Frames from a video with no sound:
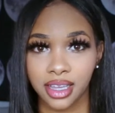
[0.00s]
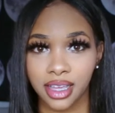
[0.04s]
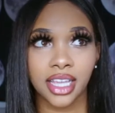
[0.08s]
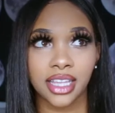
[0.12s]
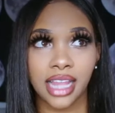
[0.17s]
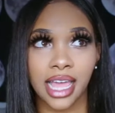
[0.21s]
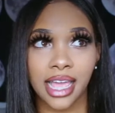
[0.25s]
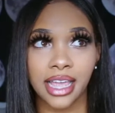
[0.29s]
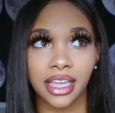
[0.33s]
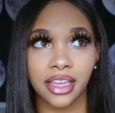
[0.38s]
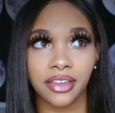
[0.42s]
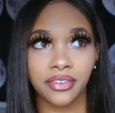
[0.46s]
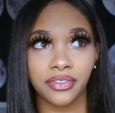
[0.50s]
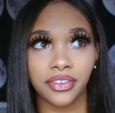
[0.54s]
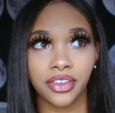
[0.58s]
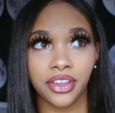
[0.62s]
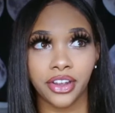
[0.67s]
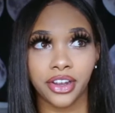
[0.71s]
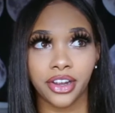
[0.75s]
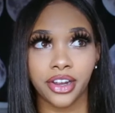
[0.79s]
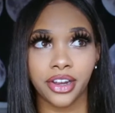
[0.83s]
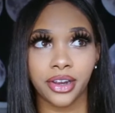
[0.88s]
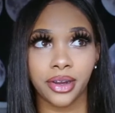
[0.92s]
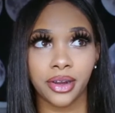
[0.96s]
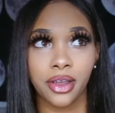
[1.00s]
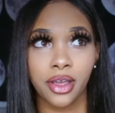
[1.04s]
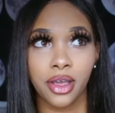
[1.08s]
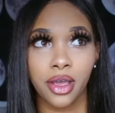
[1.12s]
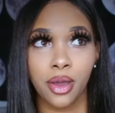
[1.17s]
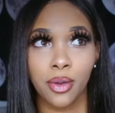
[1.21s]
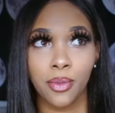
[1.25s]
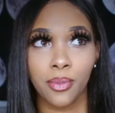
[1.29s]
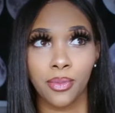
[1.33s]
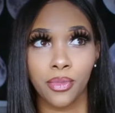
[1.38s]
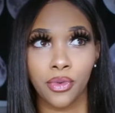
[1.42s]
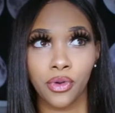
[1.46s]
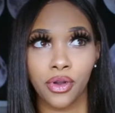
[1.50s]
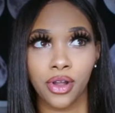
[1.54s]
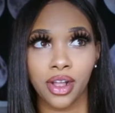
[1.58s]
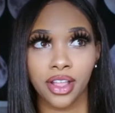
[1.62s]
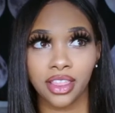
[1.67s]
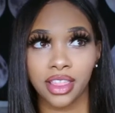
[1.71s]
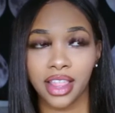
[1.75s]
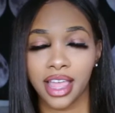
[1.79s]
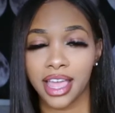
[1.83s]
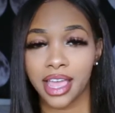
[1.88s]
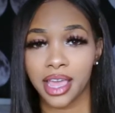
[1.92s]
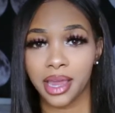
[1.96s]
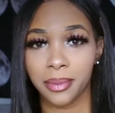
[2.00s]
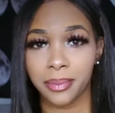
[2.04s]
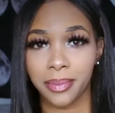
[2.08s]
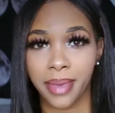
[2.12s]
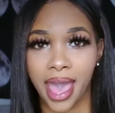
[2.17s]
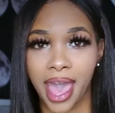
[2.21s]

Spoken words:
Like if you're more laid